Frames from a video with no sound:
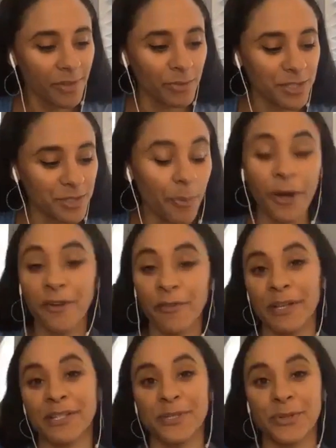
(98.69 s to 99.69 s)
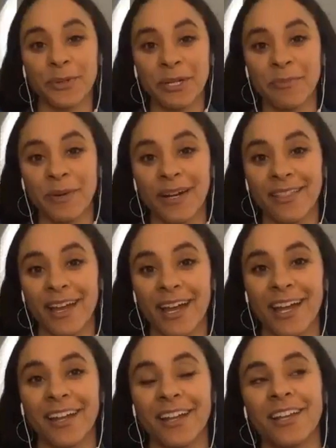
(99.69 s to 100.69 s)
which is a part of my story, but
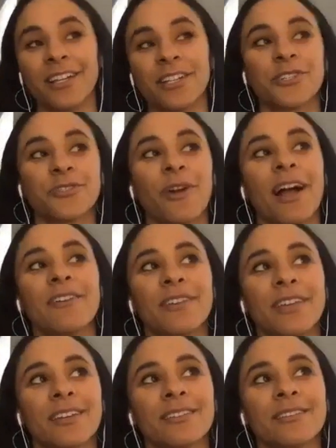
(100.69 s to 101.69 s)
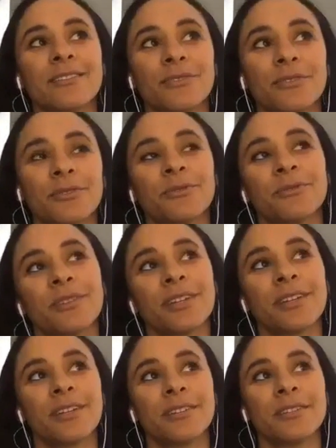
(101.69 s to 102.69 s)
that striving to
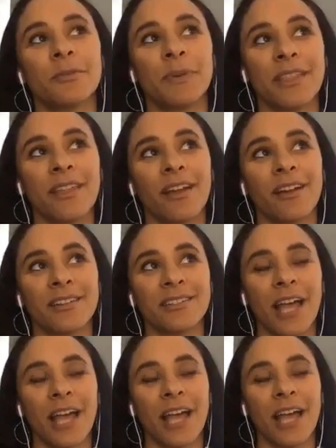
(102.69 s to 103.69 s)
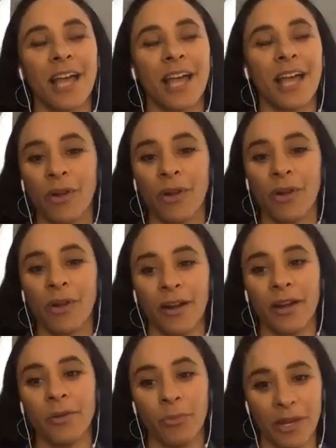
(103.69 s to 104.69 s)
to be there is how and
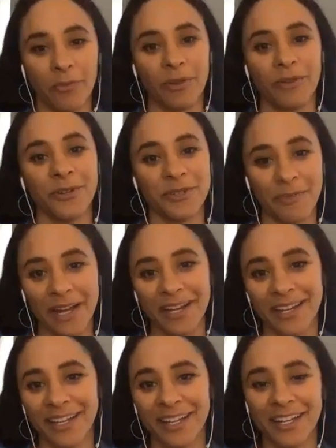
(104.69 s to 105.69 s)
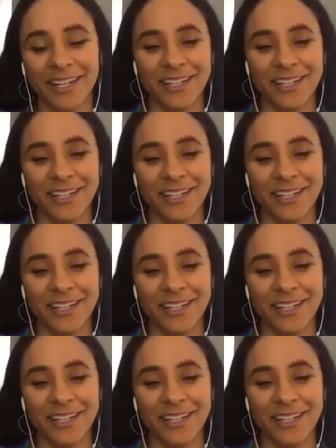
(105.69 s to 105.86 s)
where and when we first met.